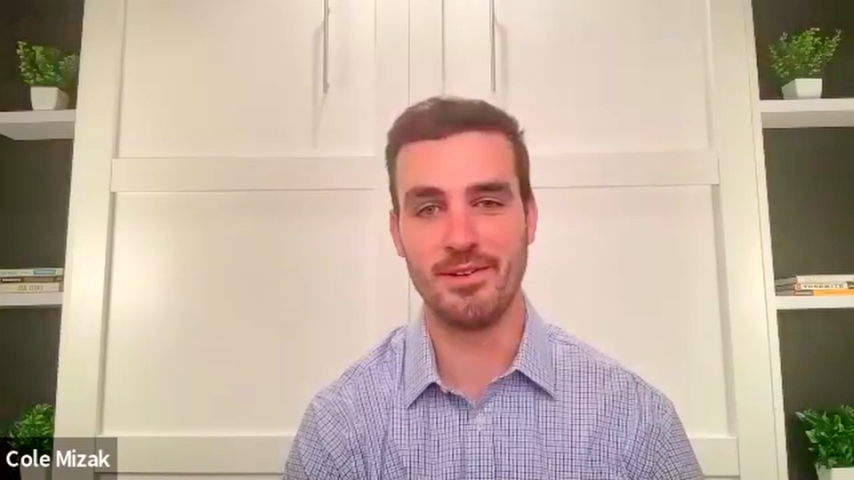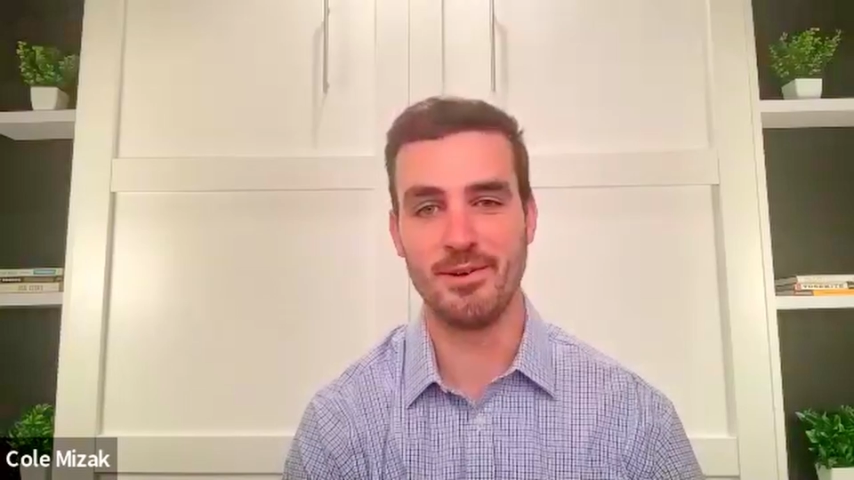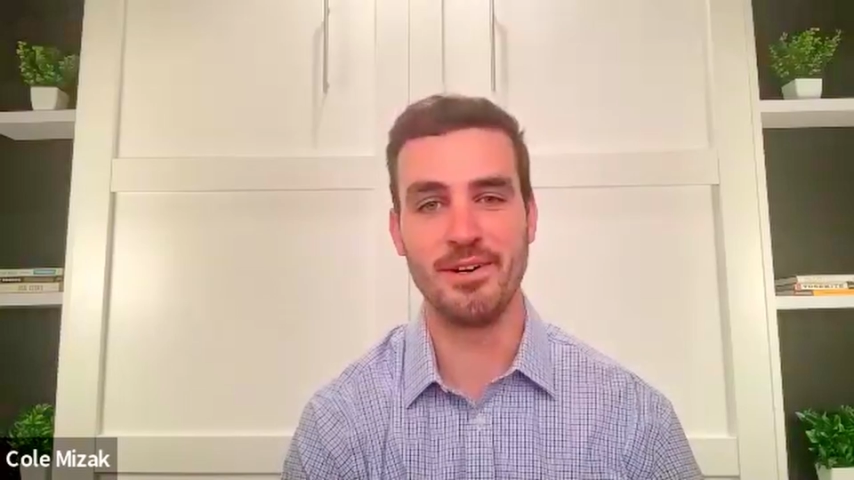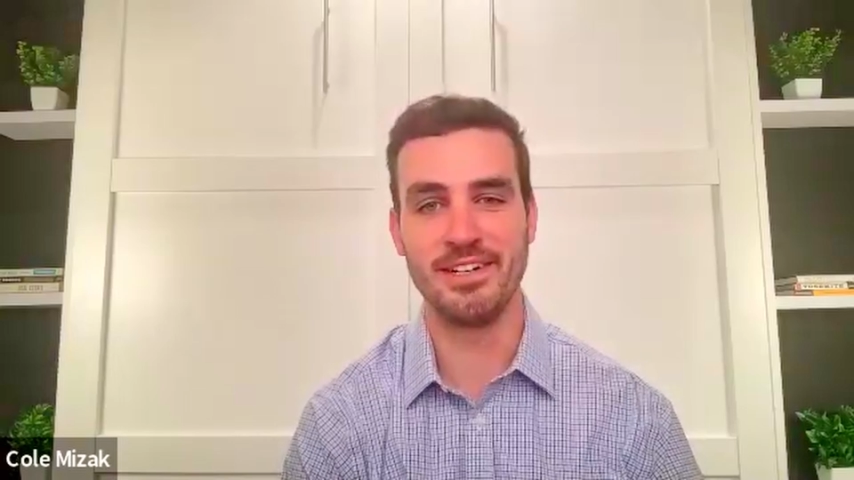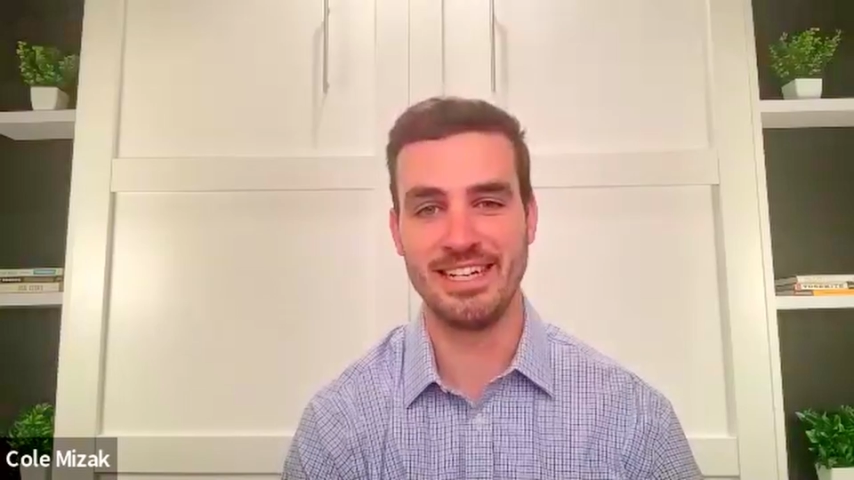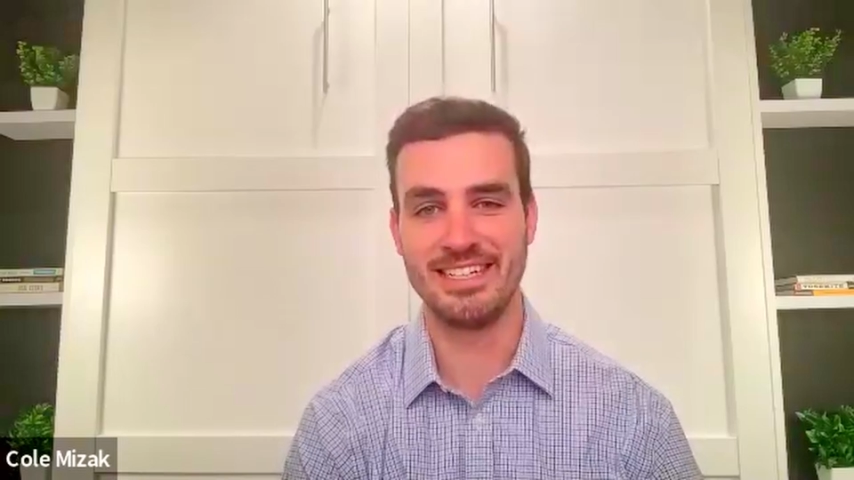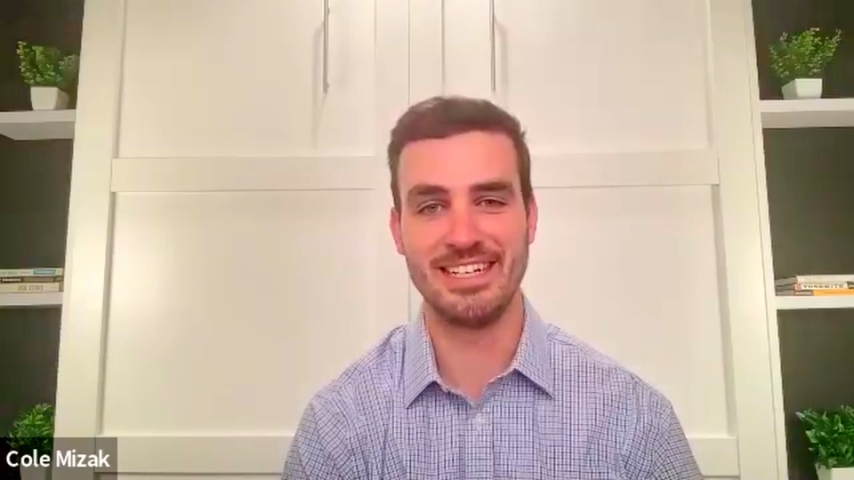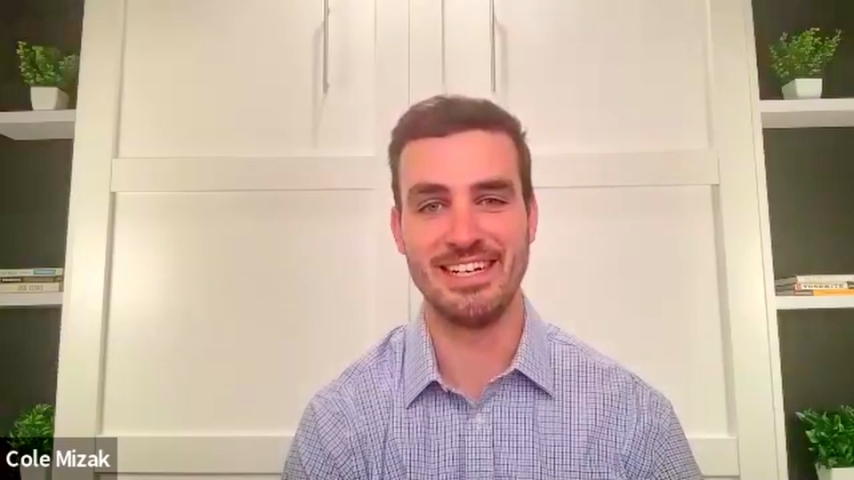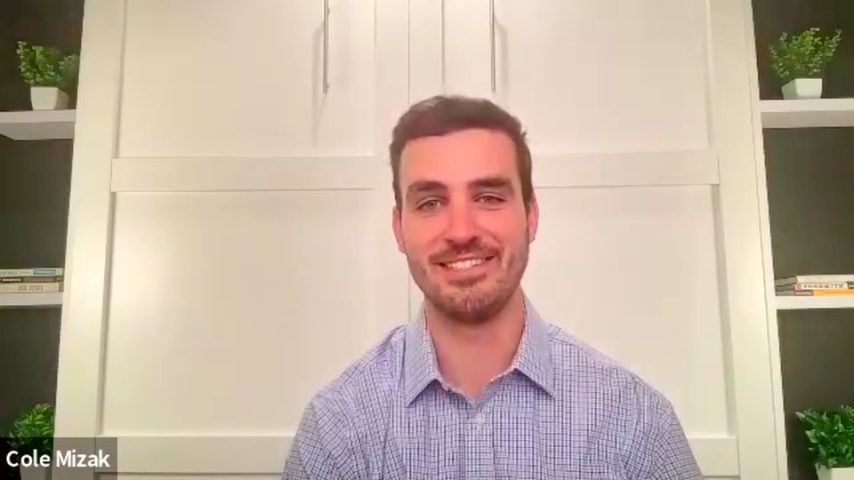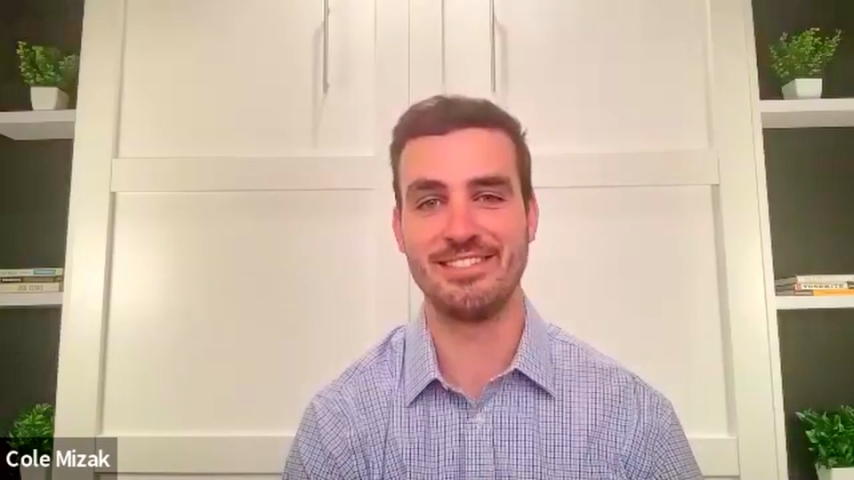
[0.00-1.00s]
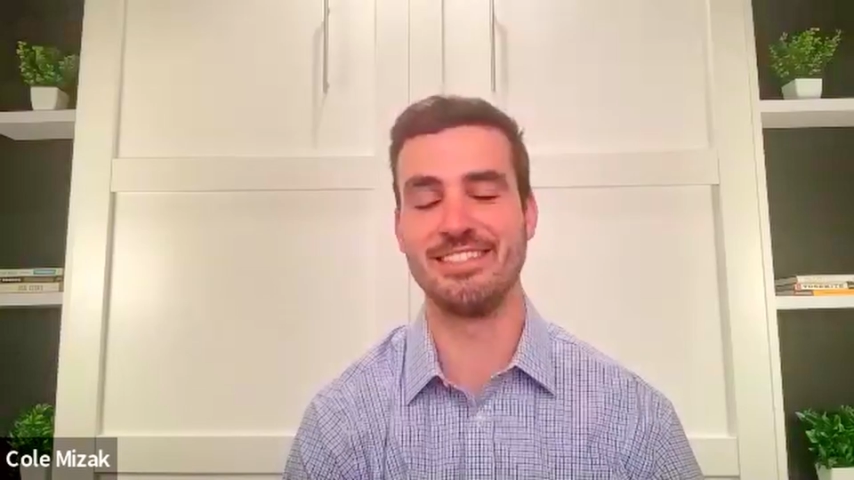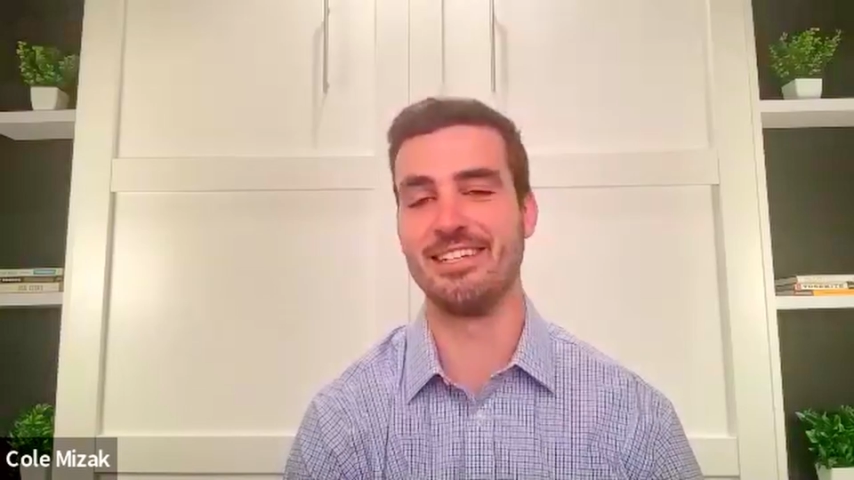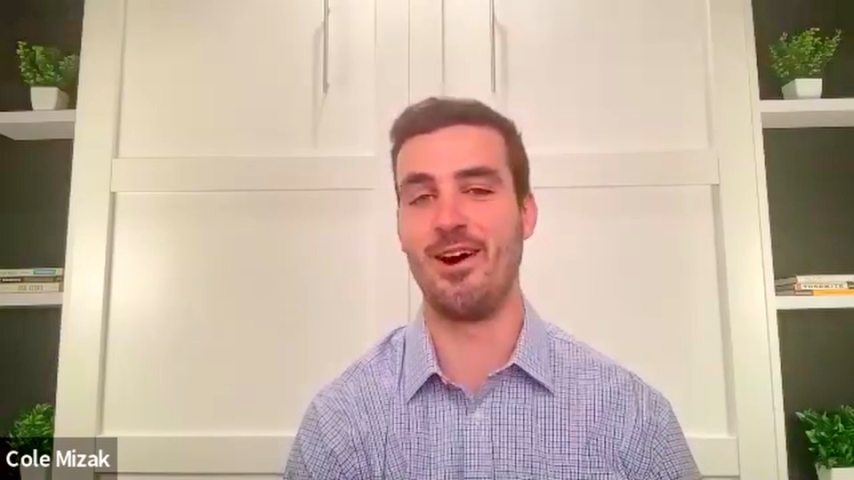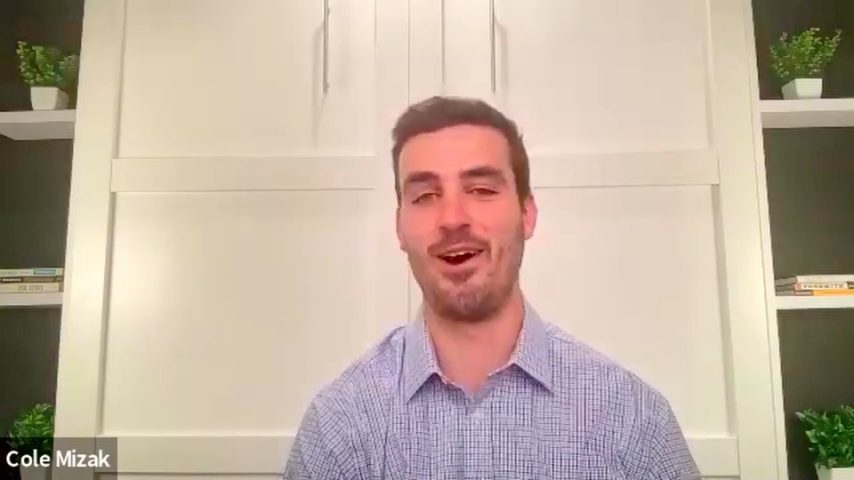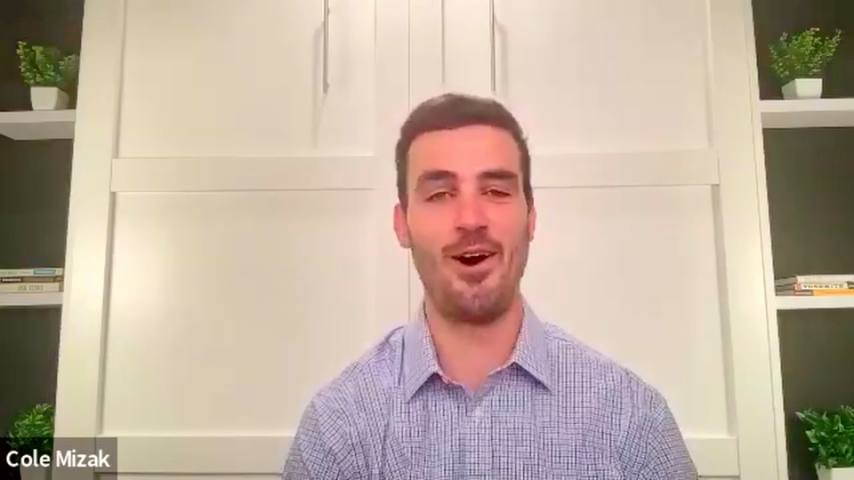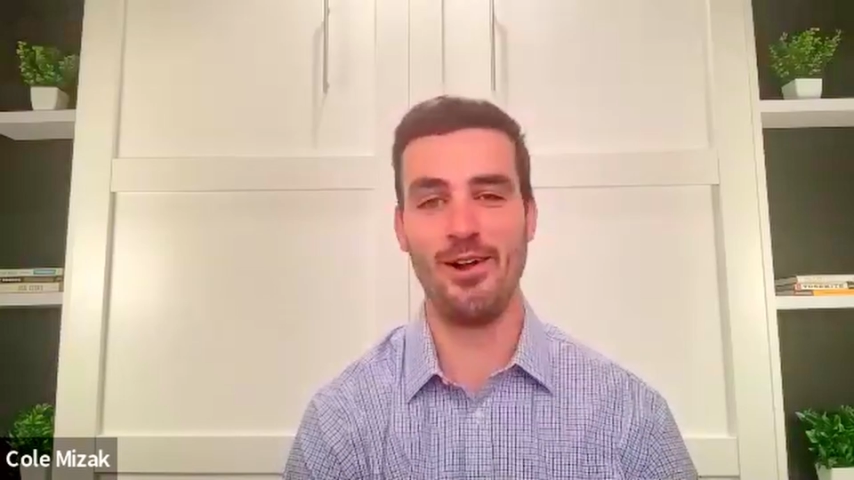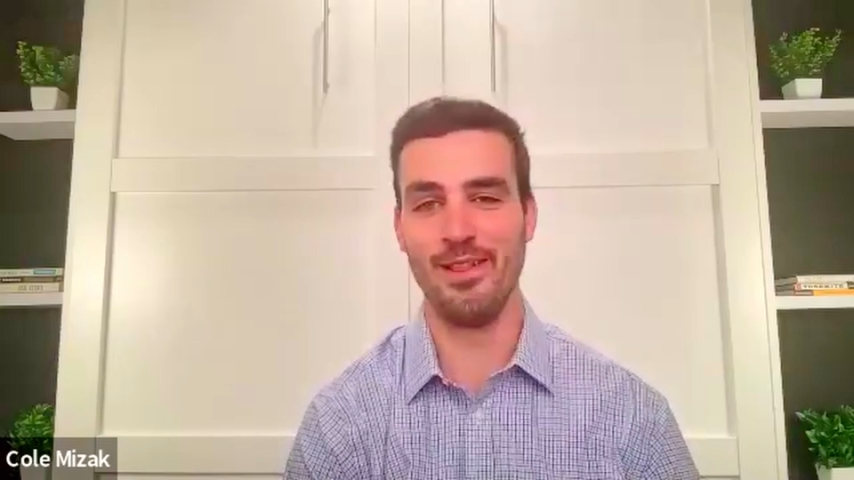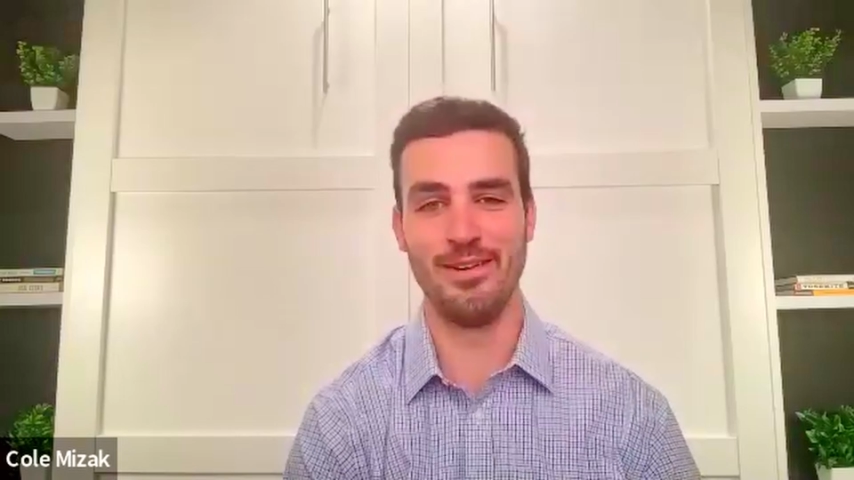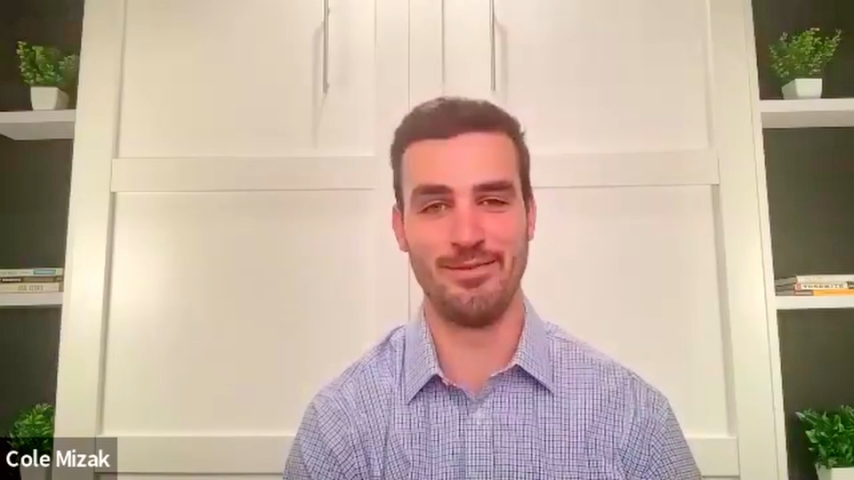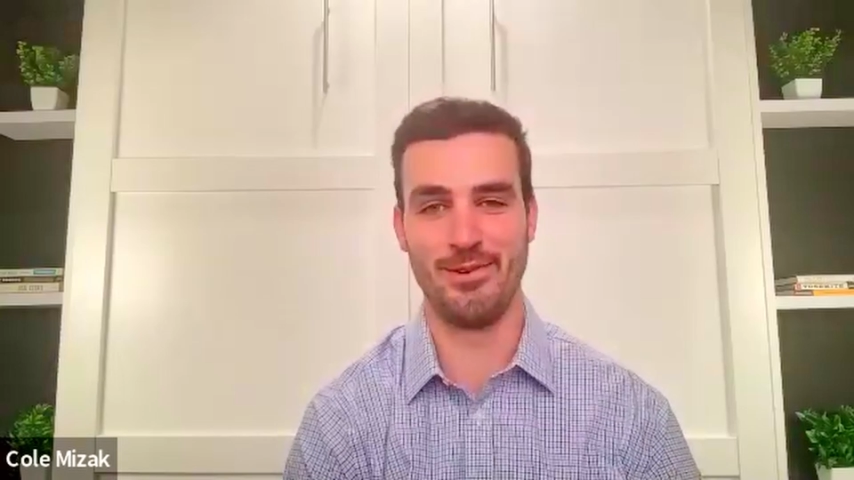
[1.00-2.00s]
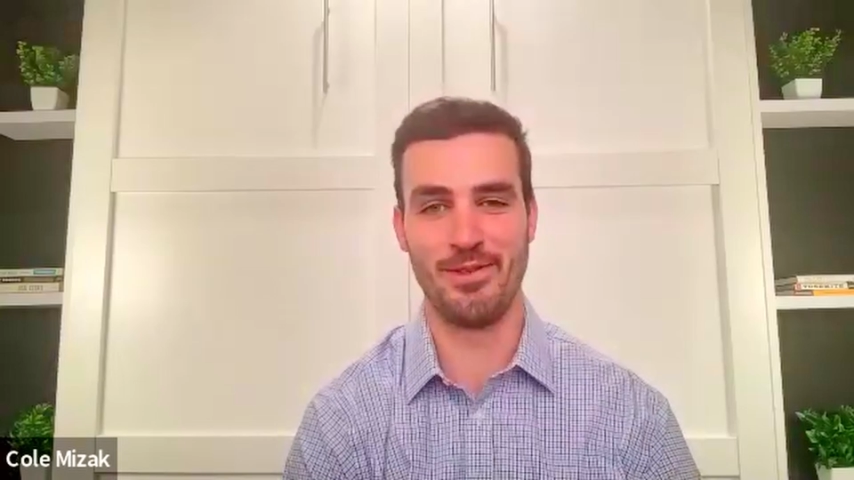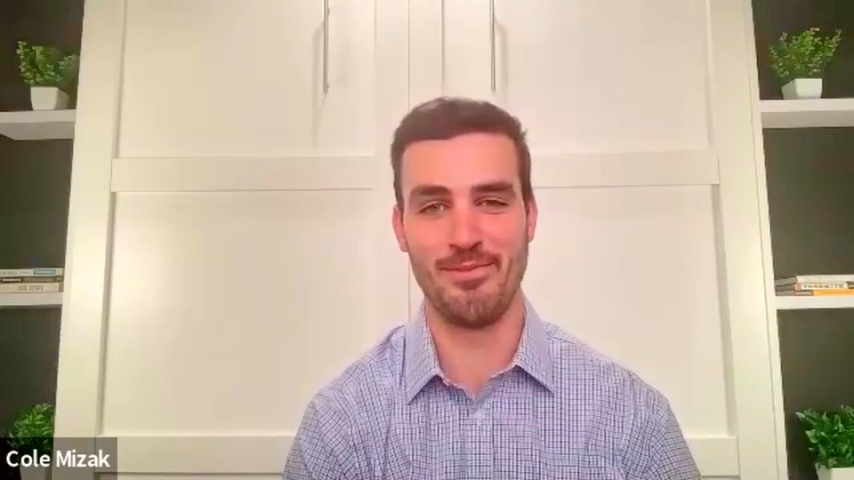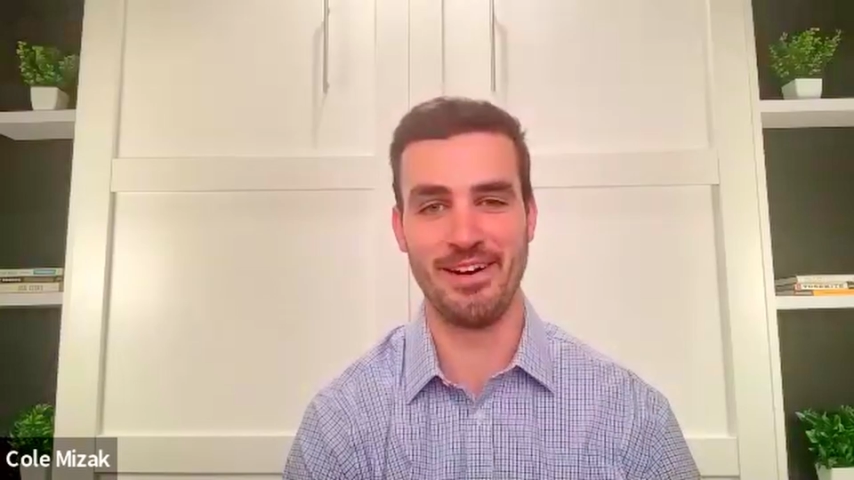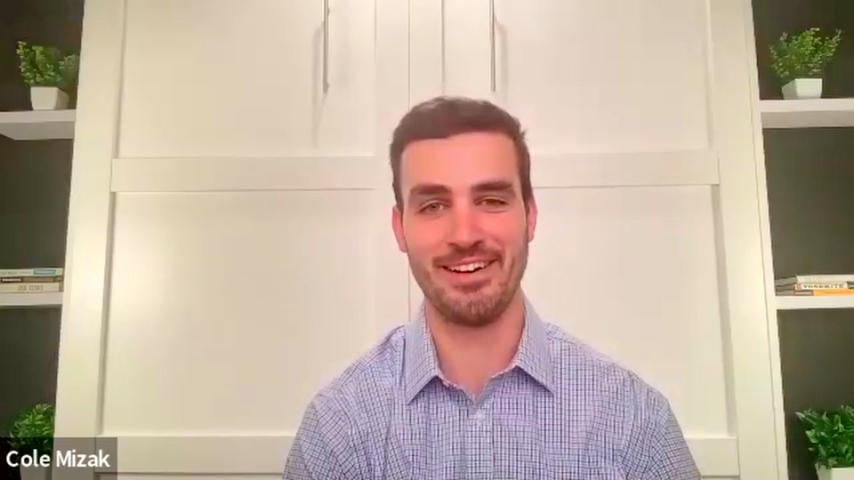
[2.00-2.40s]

tourist destinations in all of North America.